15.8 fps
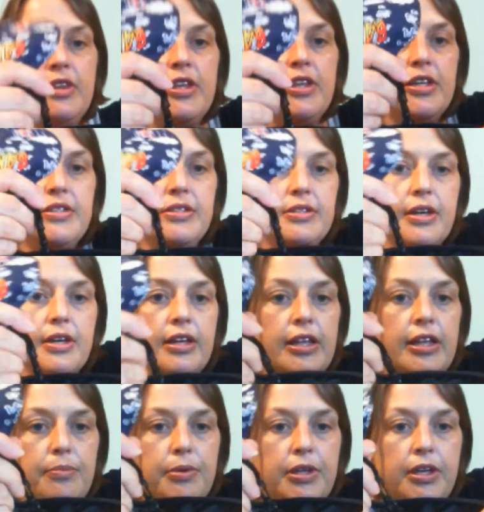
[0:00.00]
this
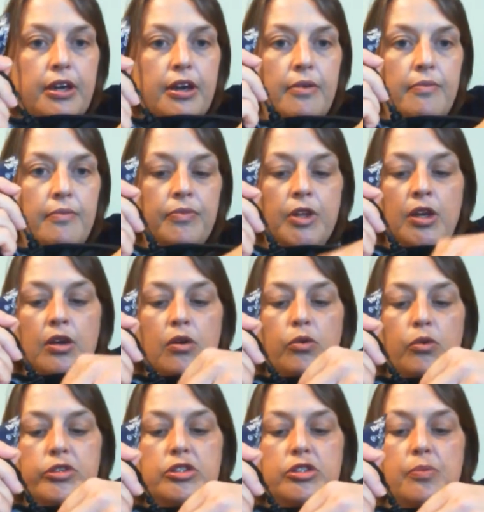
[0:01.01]
clip here,
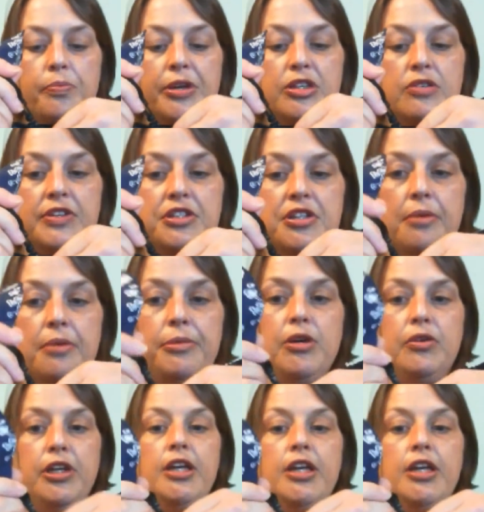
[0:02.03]
which has got a picture of a dummy on